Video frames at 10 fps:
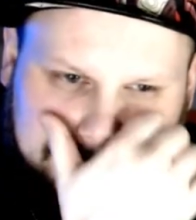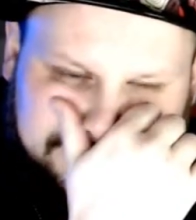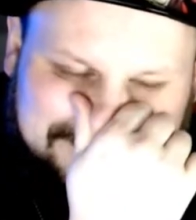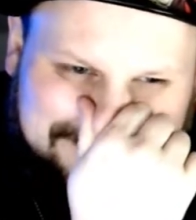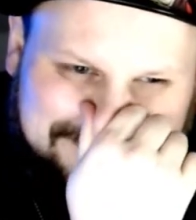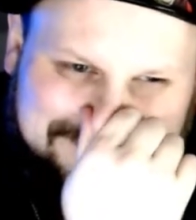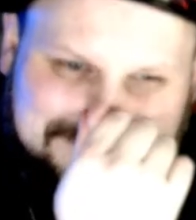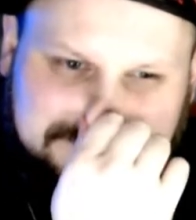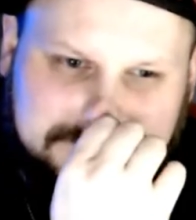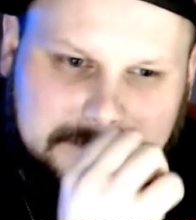fuck y'all
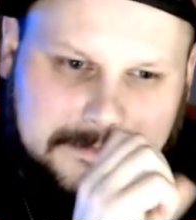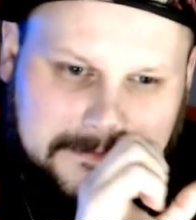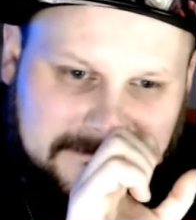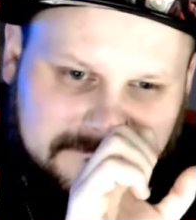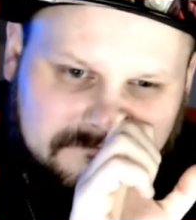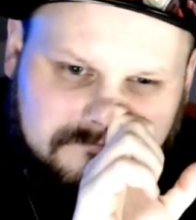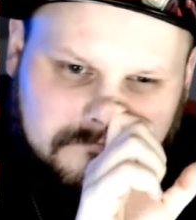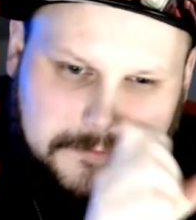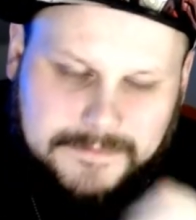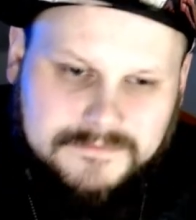niggas, man.
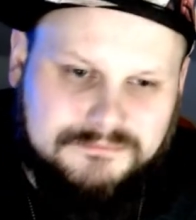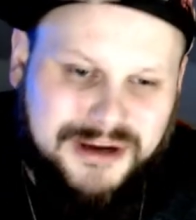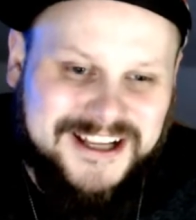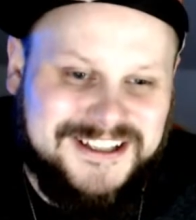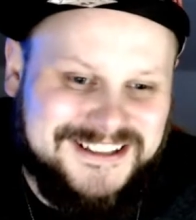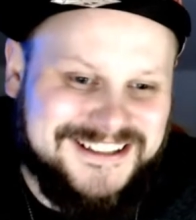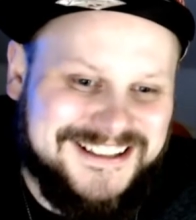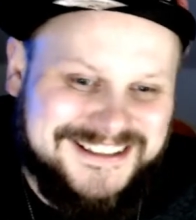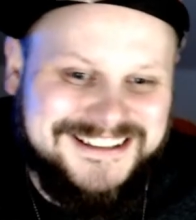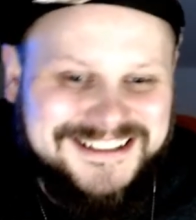Yo.
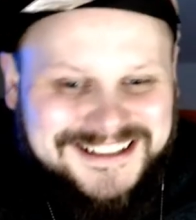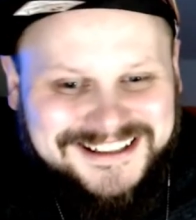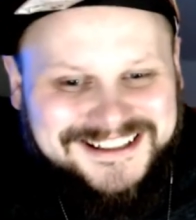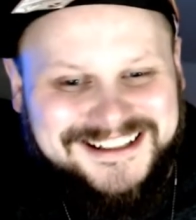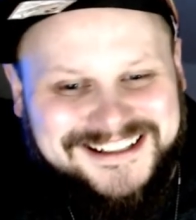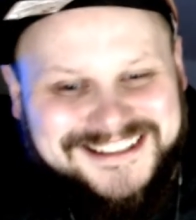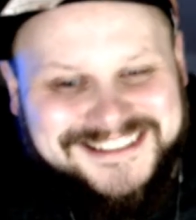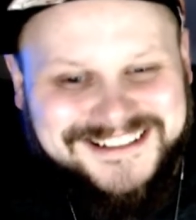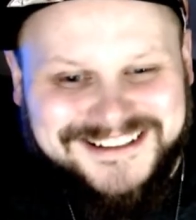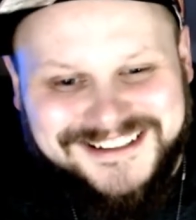
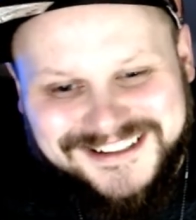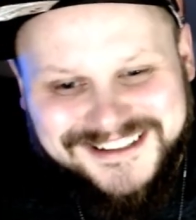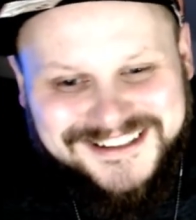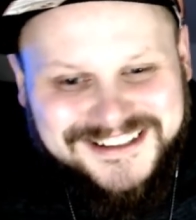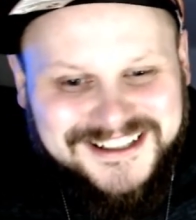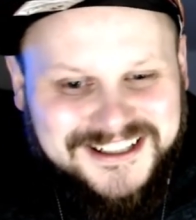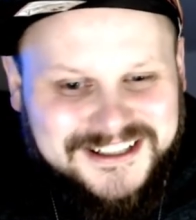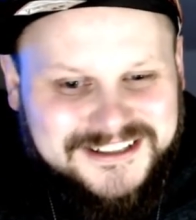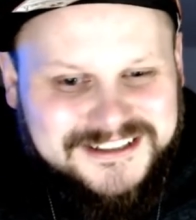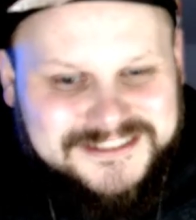Rest in peace to the
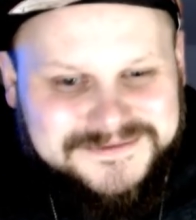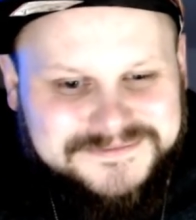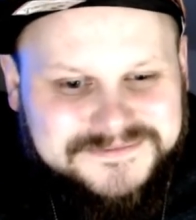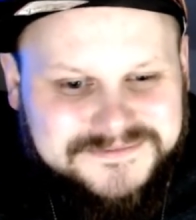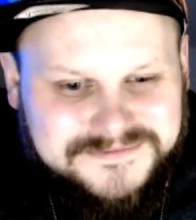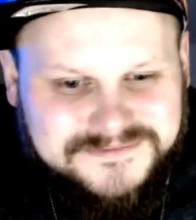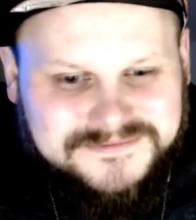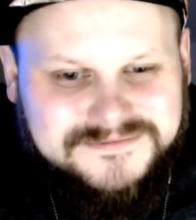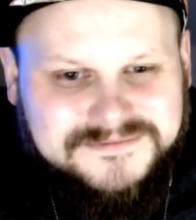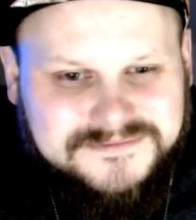greatest of all
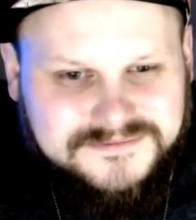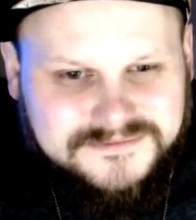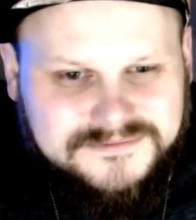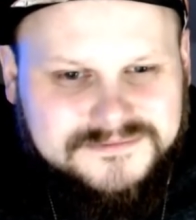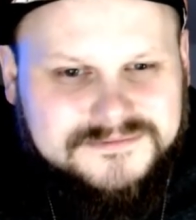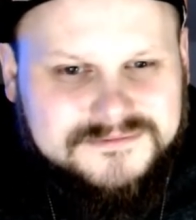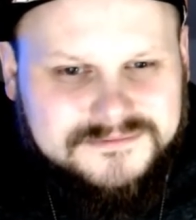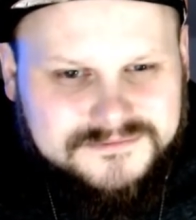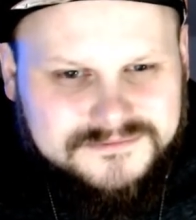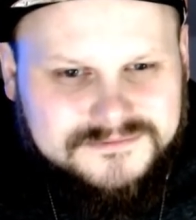
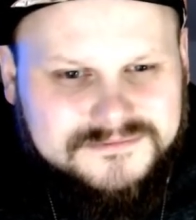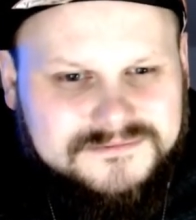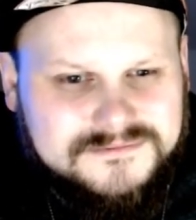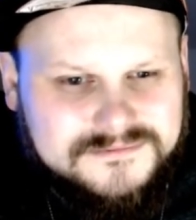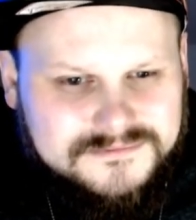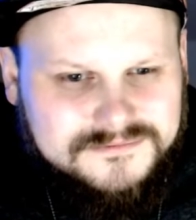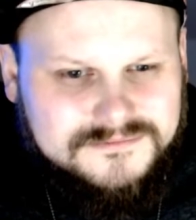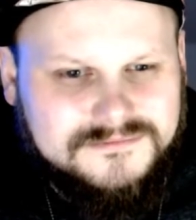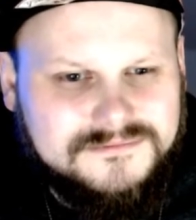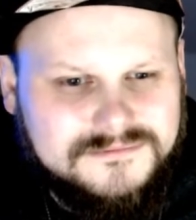time.
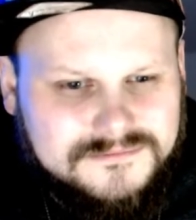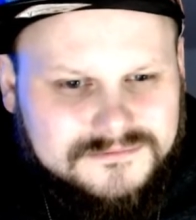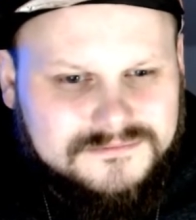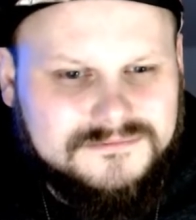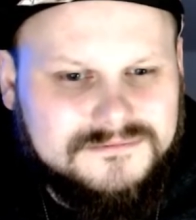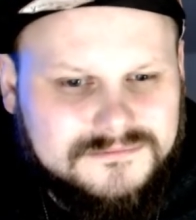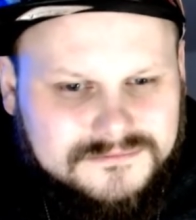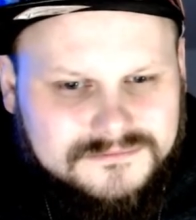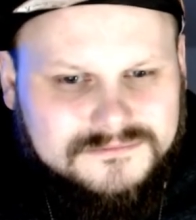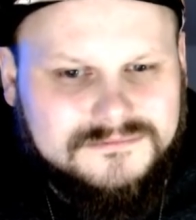P-R-O.
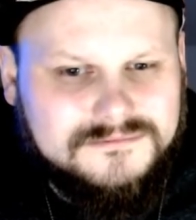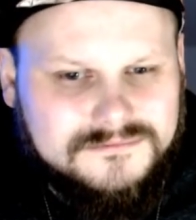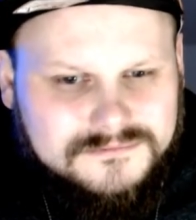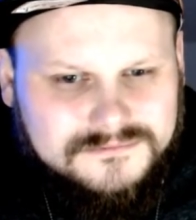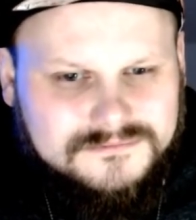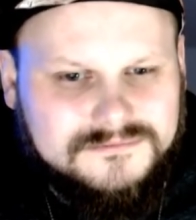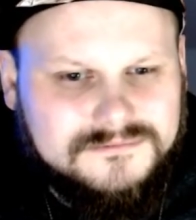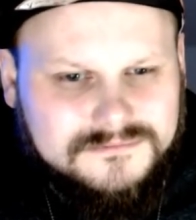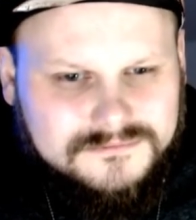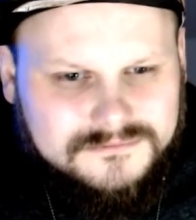
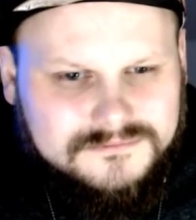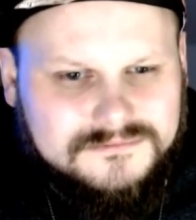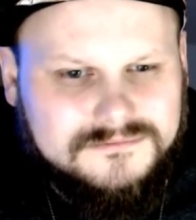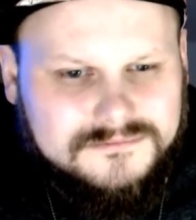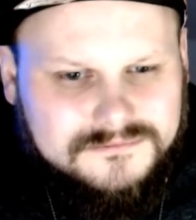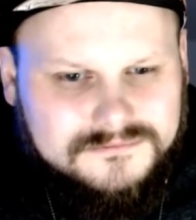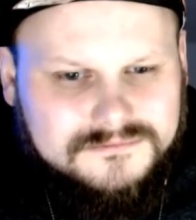Pro kid.